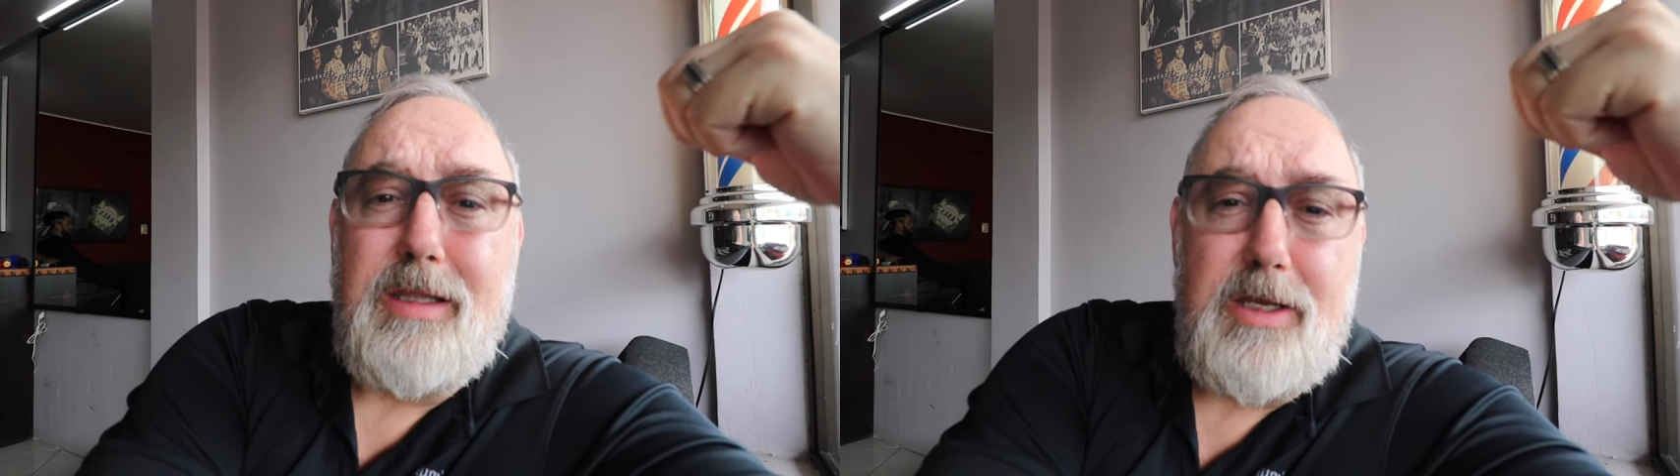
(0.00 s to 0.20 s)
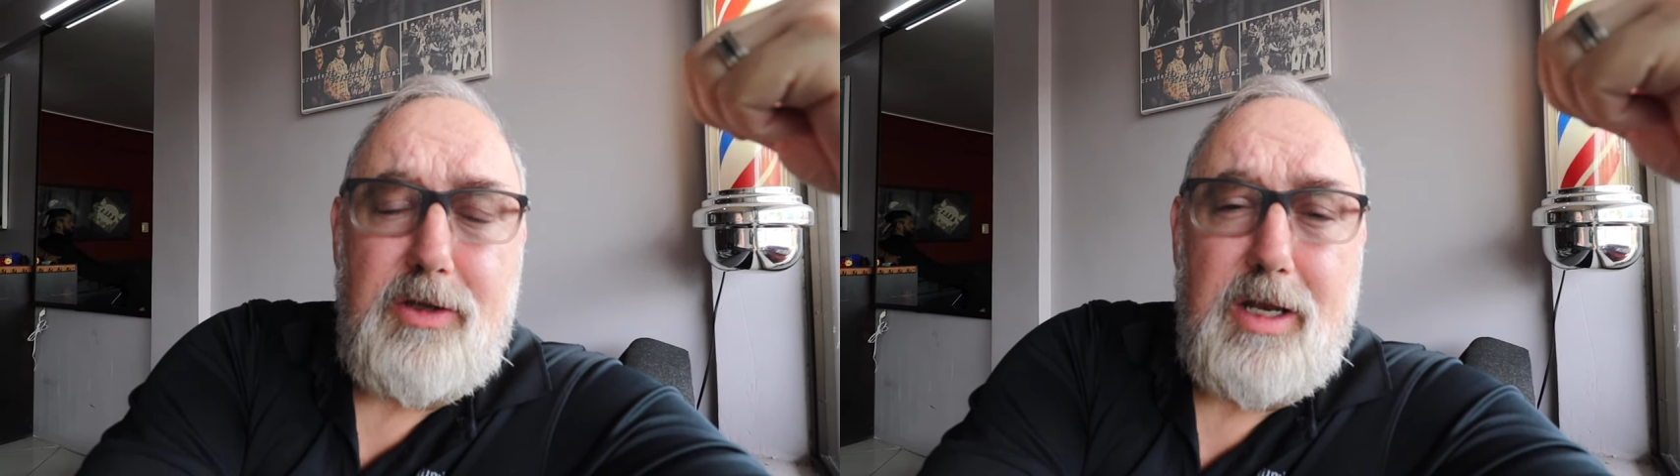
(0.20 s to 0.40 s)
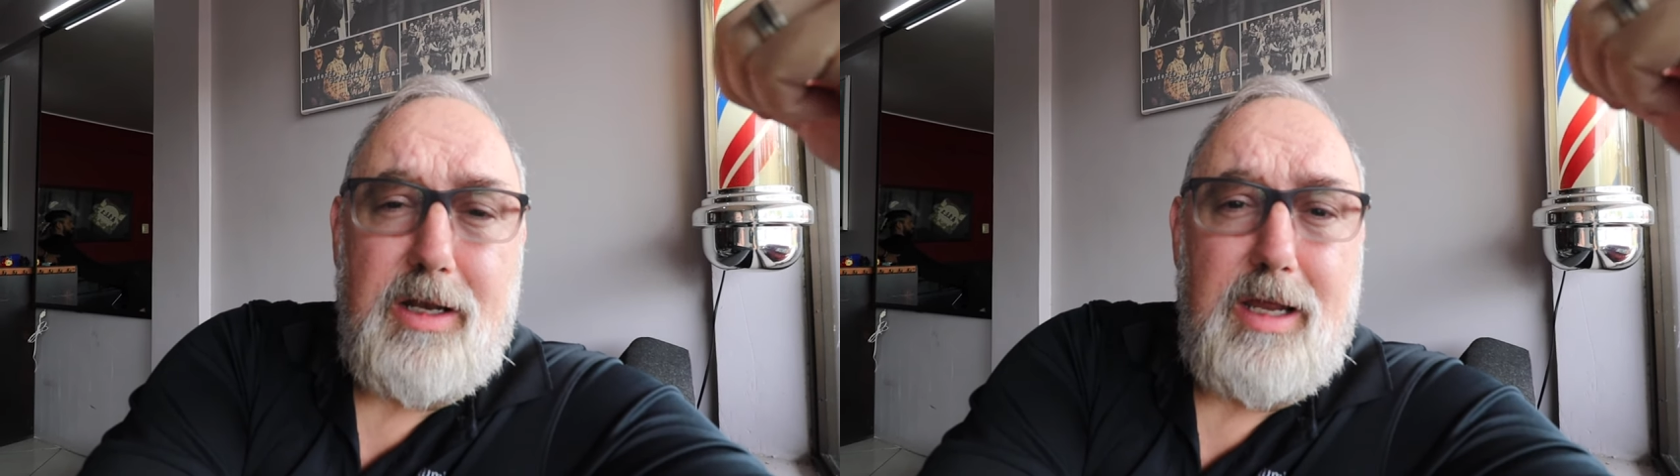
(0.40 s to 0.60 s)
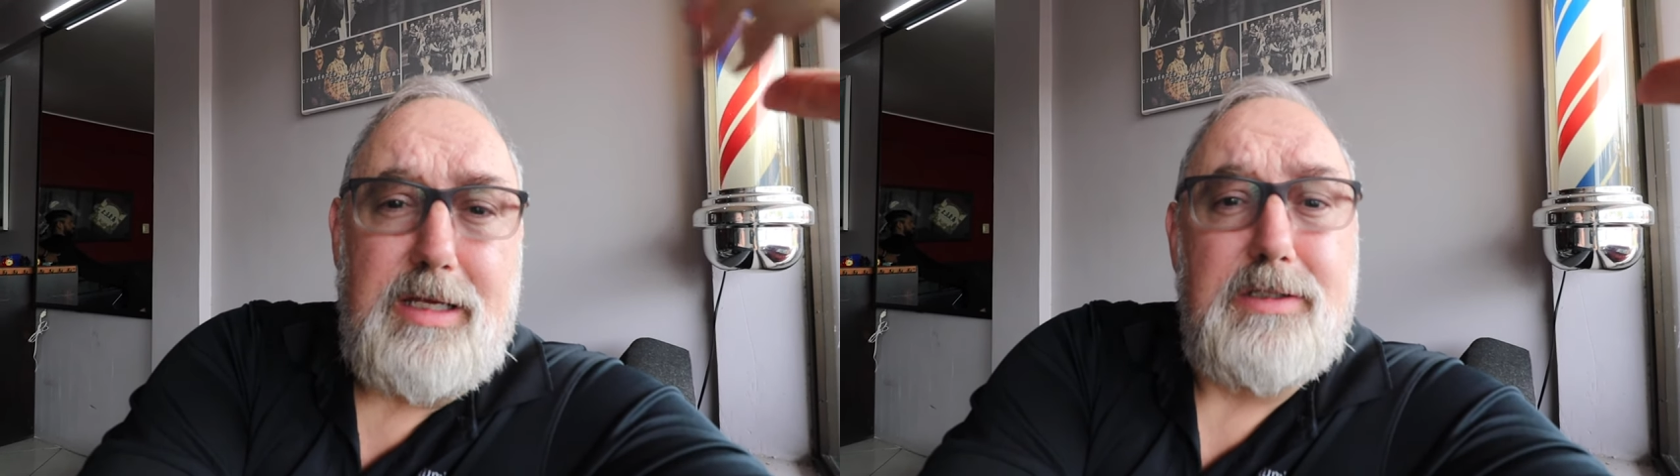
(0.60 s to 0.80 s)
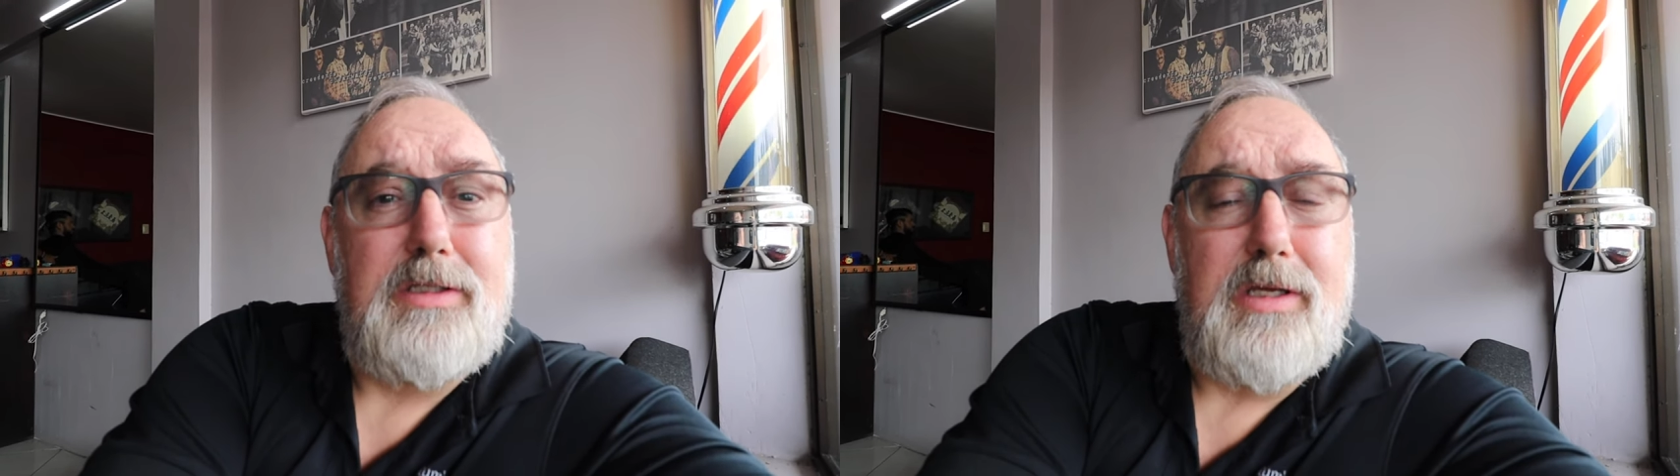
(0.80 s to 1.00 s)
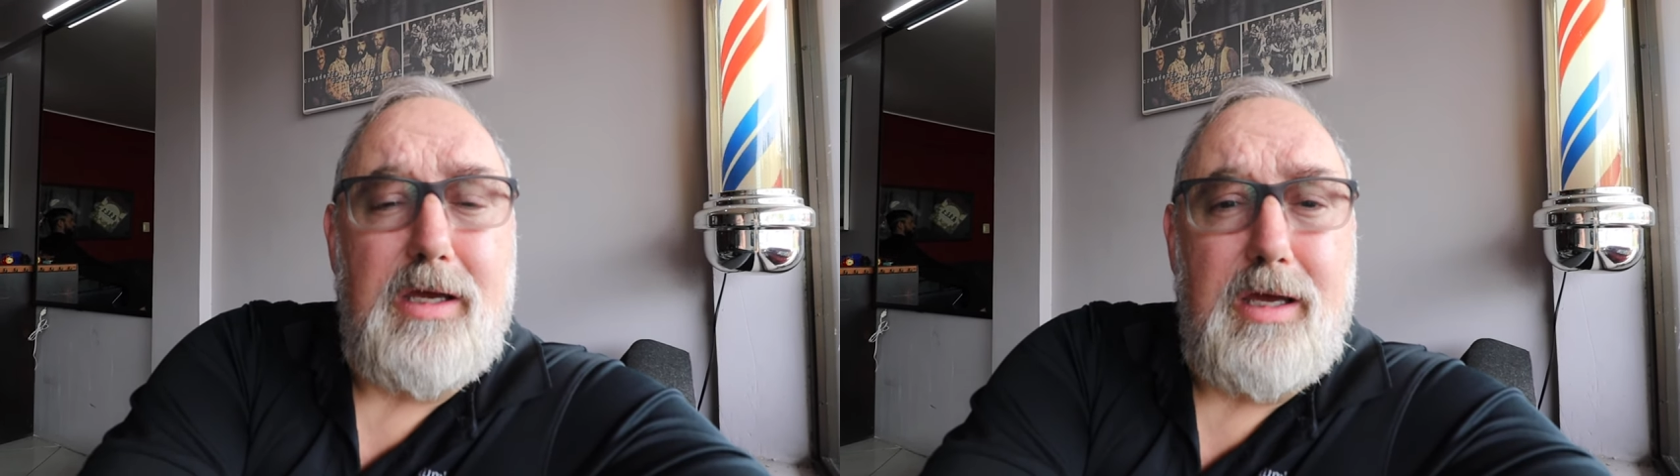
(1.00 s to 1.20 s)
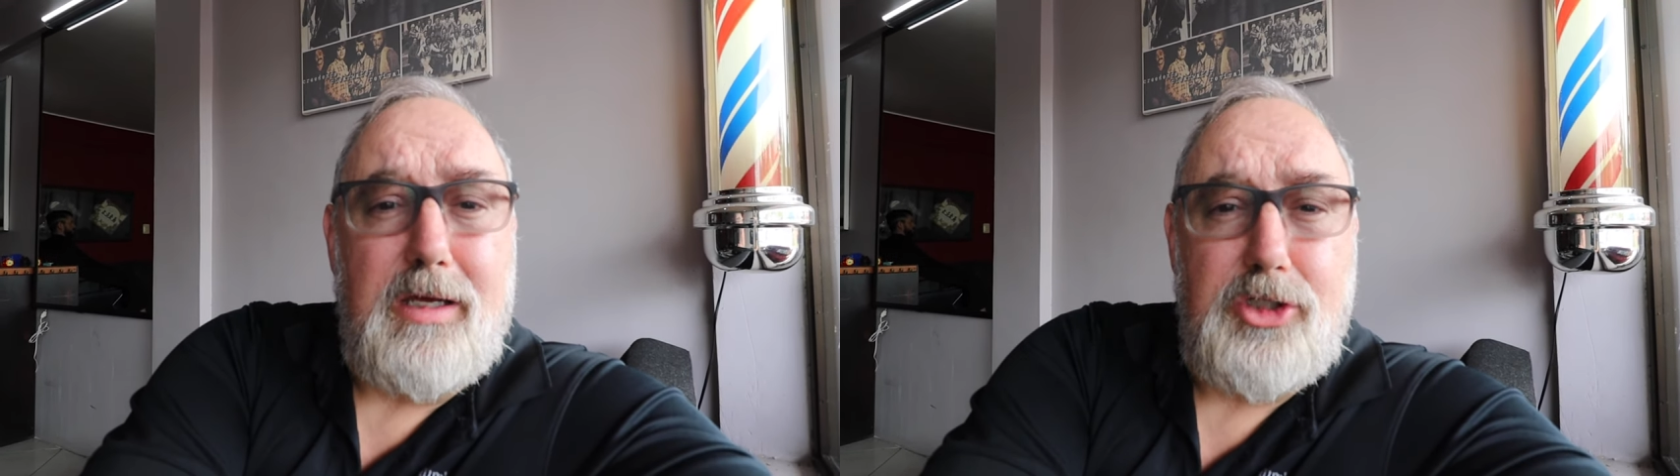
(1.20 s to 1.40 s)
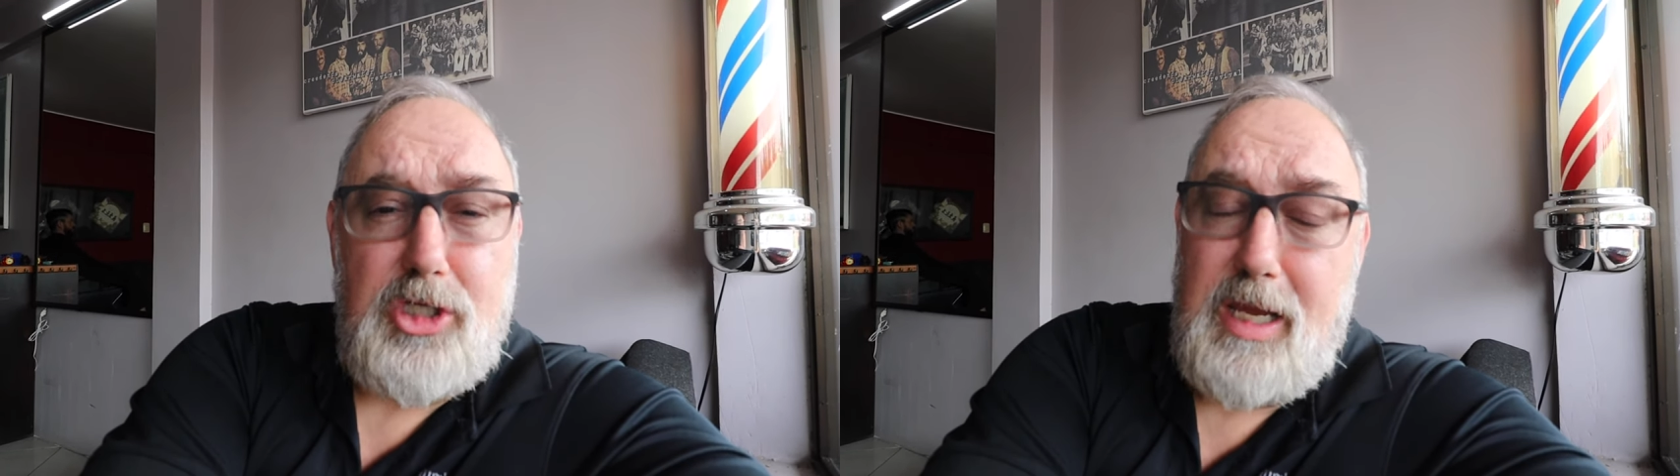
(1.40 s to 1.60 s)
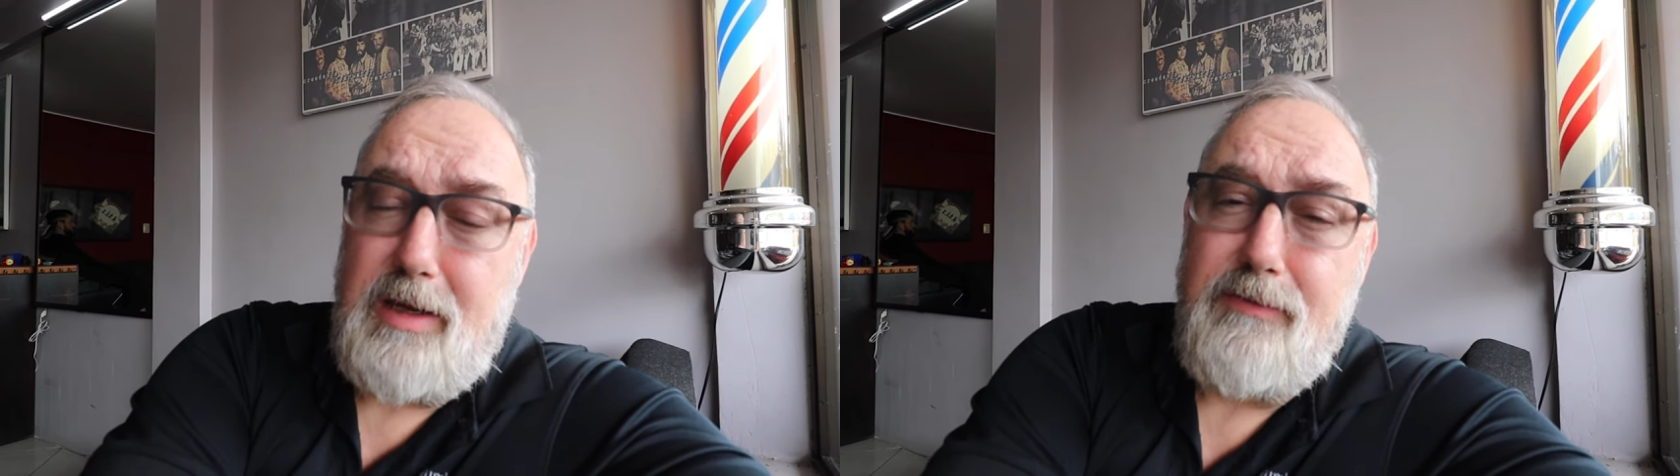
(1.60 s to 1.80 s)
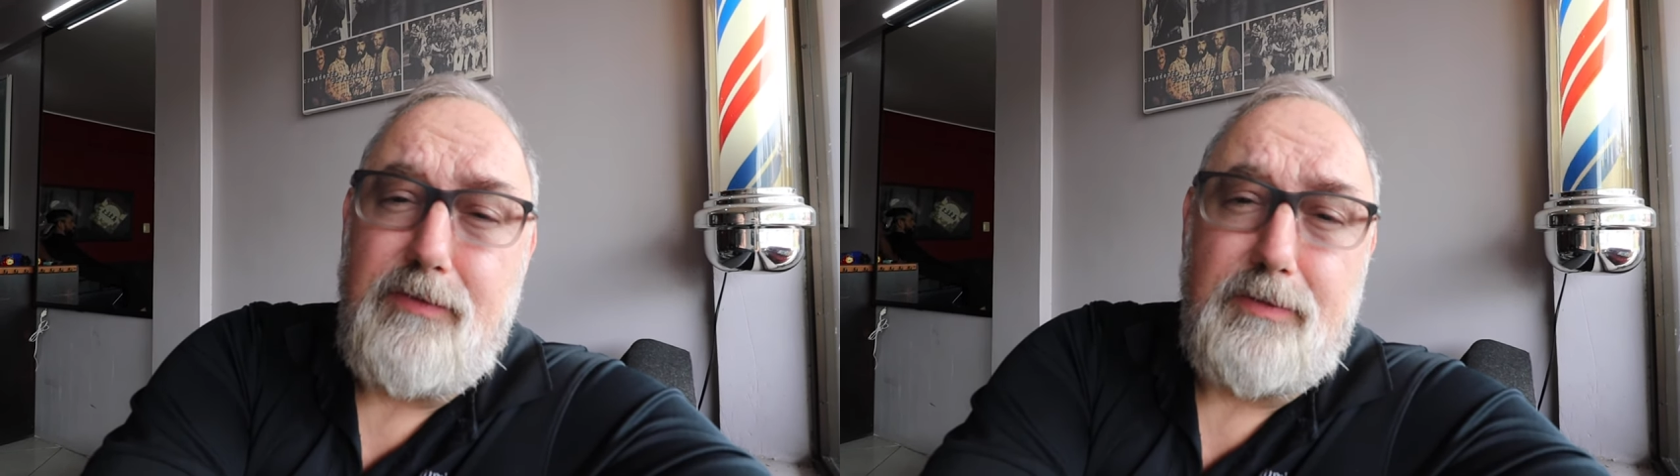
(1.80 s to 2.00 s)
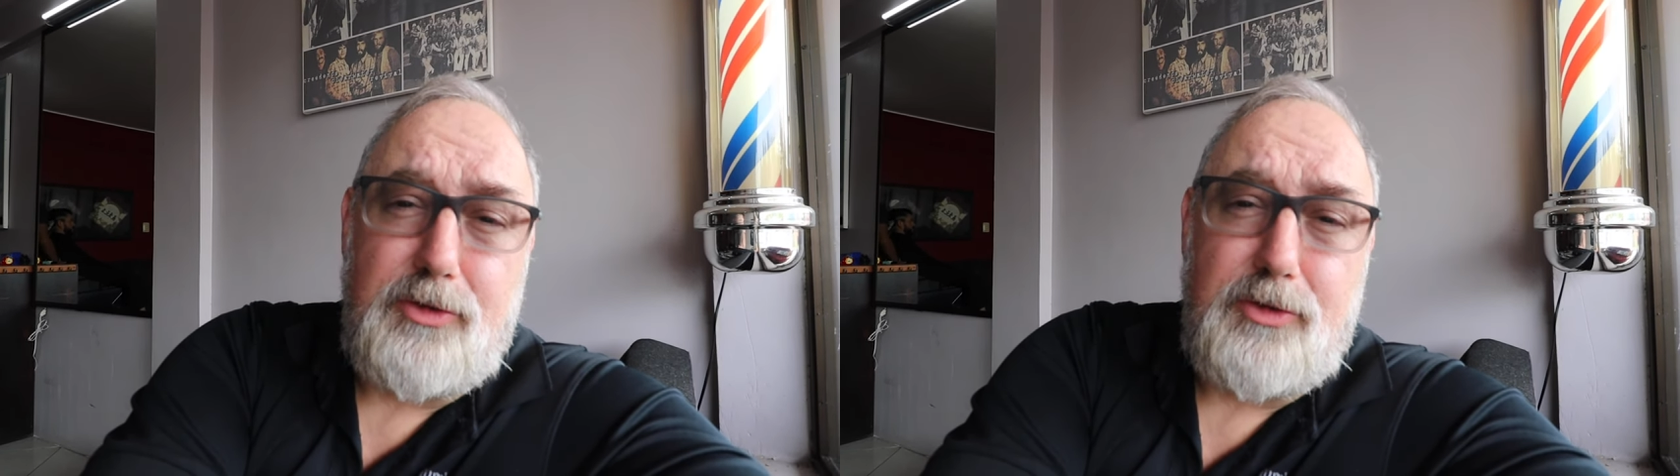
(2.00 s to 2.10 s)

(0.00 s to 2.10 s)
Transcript: Then you get a nice uh, shave,